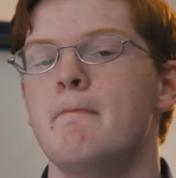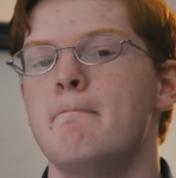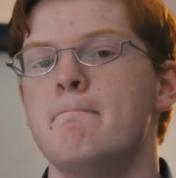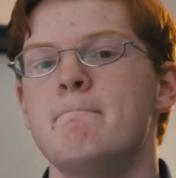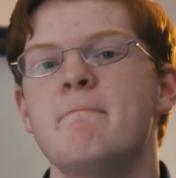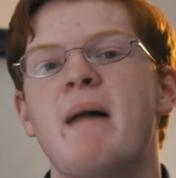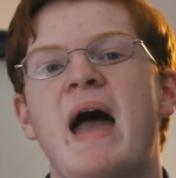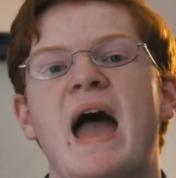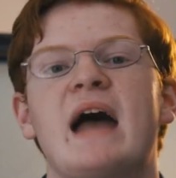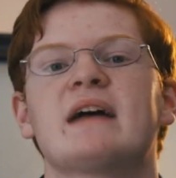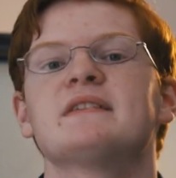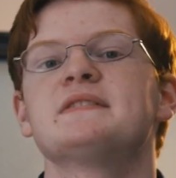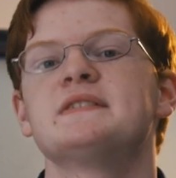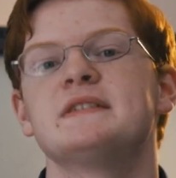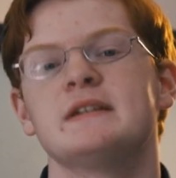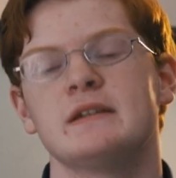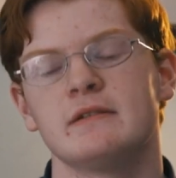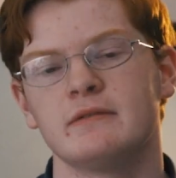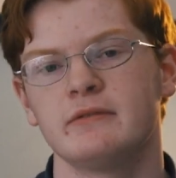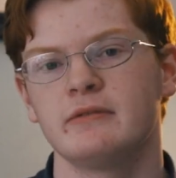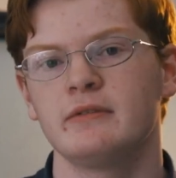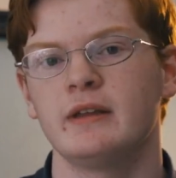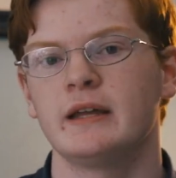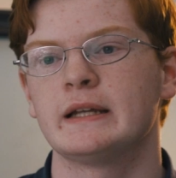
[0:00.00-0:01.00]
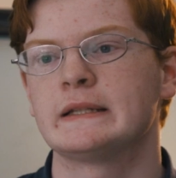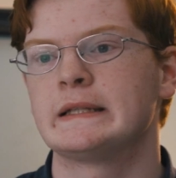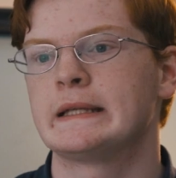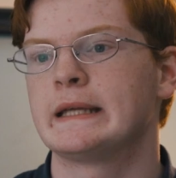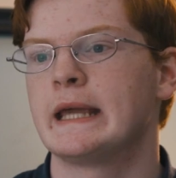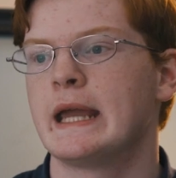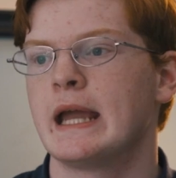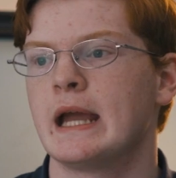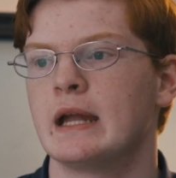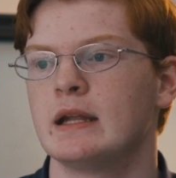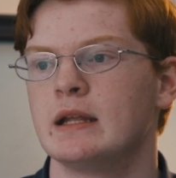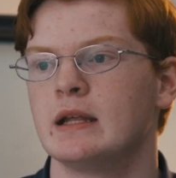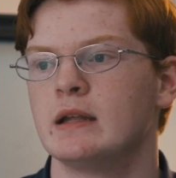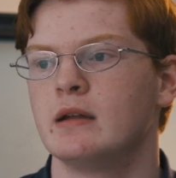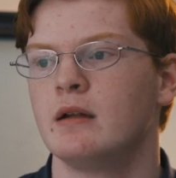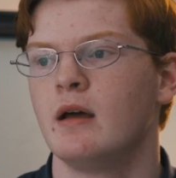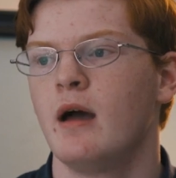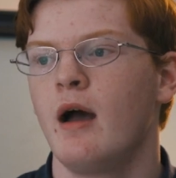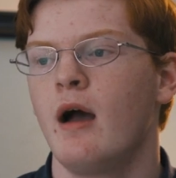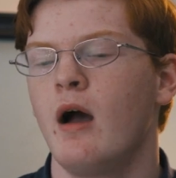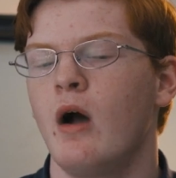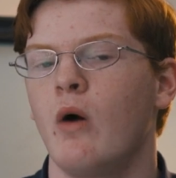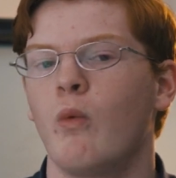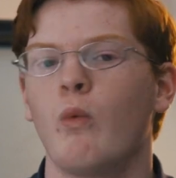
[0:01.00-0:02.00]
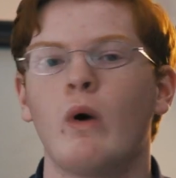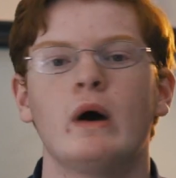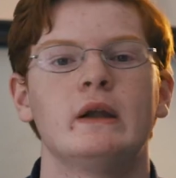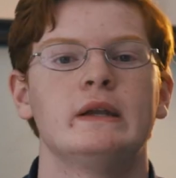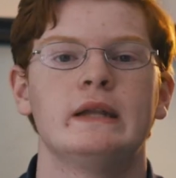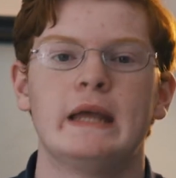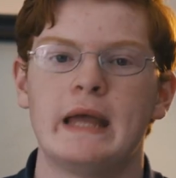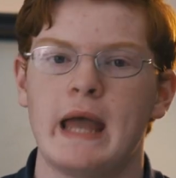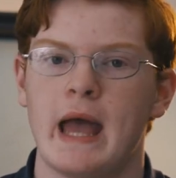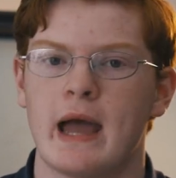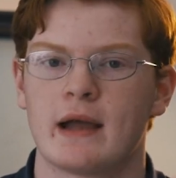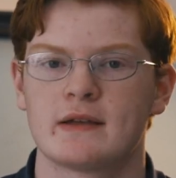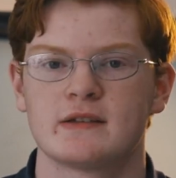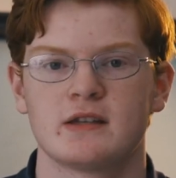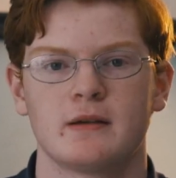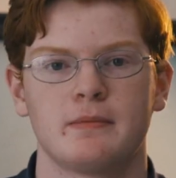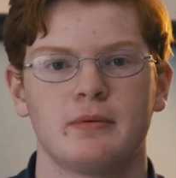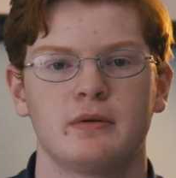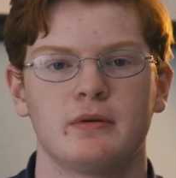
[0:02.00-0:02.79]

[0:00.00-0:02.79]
massive like the Canon 1DX. I'll